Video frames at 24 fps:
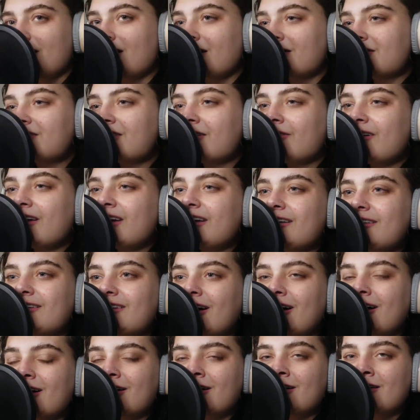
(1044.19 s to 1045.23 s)
Also, I'm going to
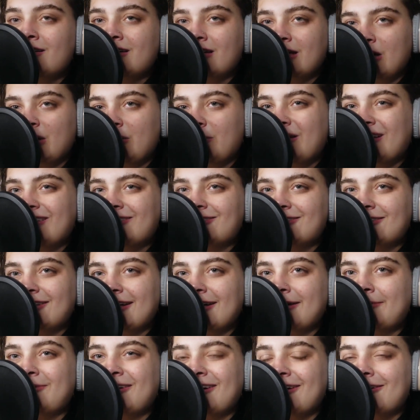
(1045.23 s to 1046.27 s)
talk a little bit
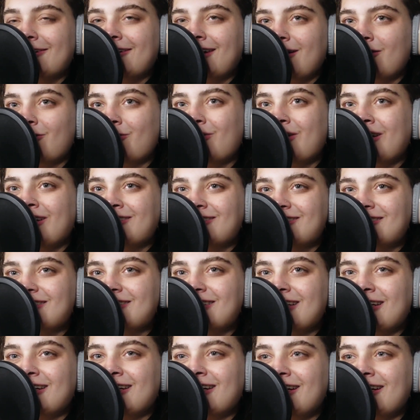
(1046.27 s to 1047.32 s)
today about how
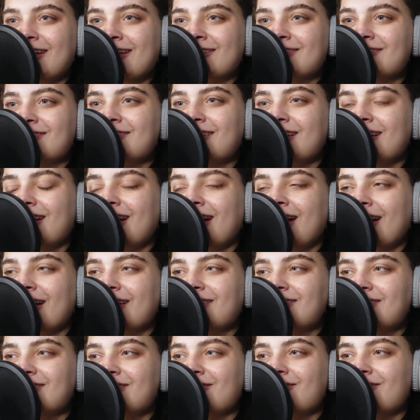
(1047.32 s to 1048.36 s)
insane it is that I
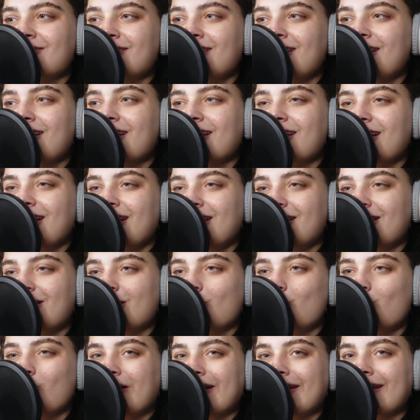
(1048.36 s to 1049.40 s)
still cannot
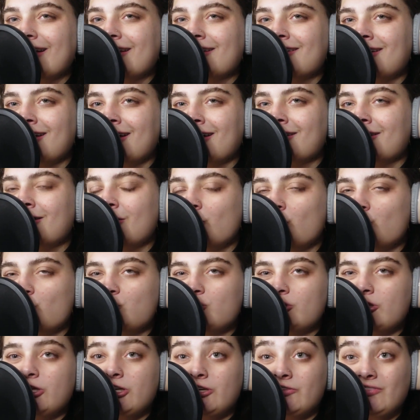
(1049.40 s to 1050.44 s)
quite get
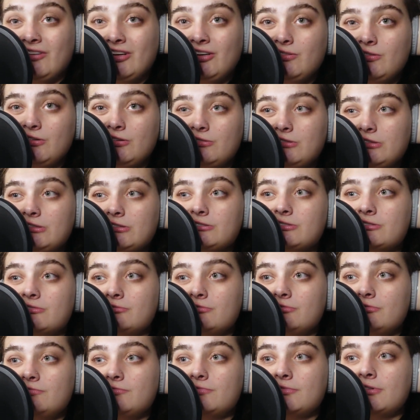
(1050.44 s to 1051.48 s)
technology, even though I went to
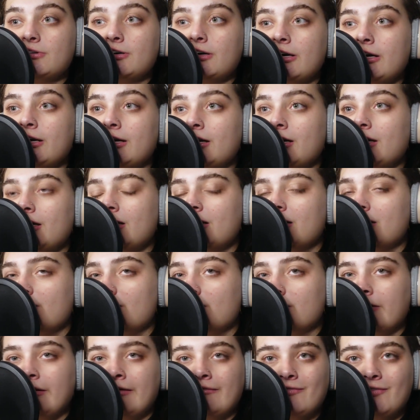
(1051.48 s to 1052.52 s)
school for it and
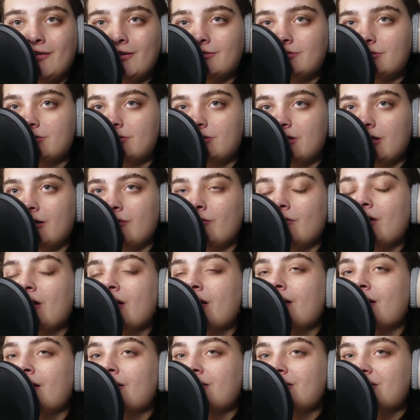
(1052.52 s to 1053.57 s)
all that fun stuff.
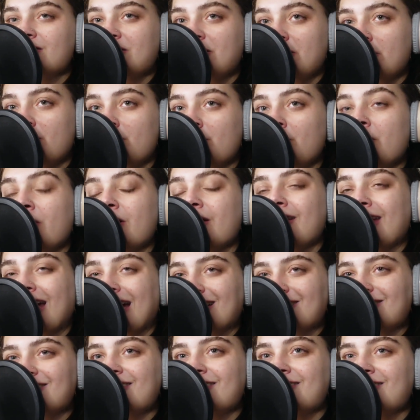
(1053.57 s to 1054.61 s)
So,
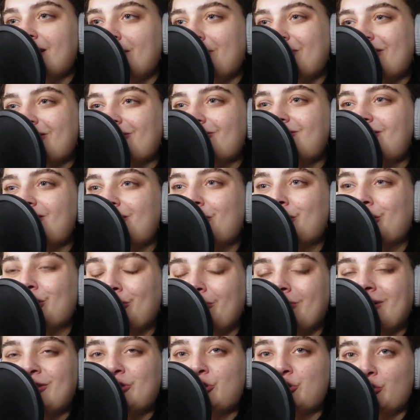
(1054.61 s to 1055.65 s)
yes, this episode's a little
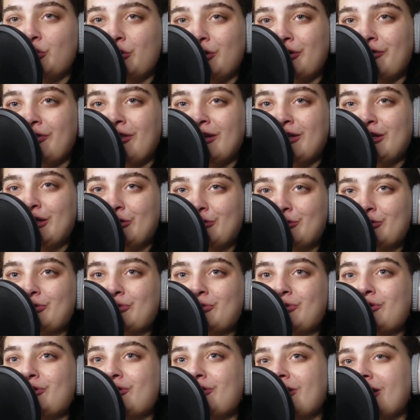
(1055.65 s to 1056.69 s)
bit shorter than
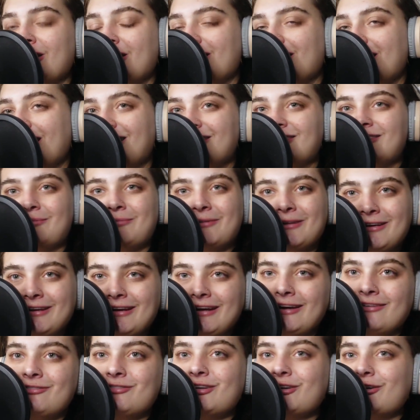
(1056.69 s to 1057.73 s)
usual, and yes, I'm going to
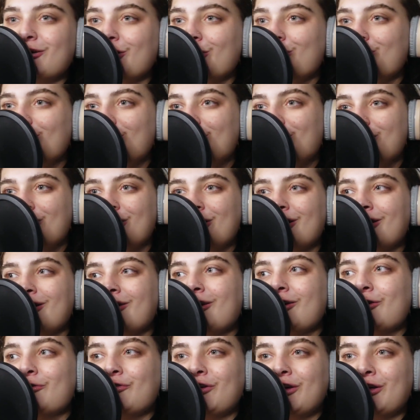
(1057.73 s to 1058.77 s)
have to go on
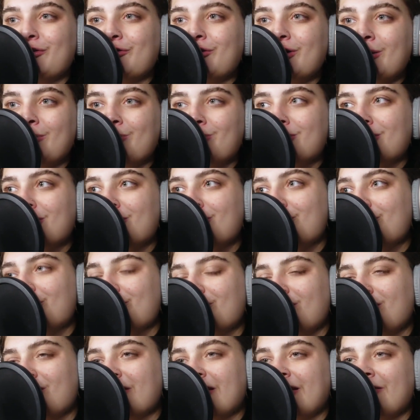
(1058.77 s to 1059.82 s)
Final Cut Pro, do
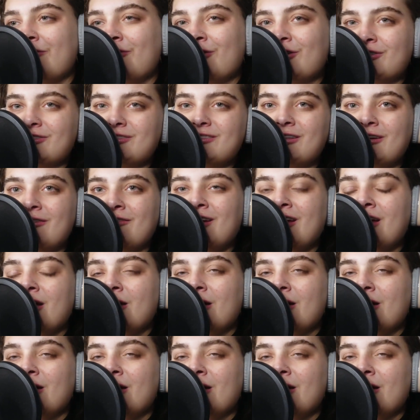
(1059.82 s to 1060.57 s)
all that fun stuff.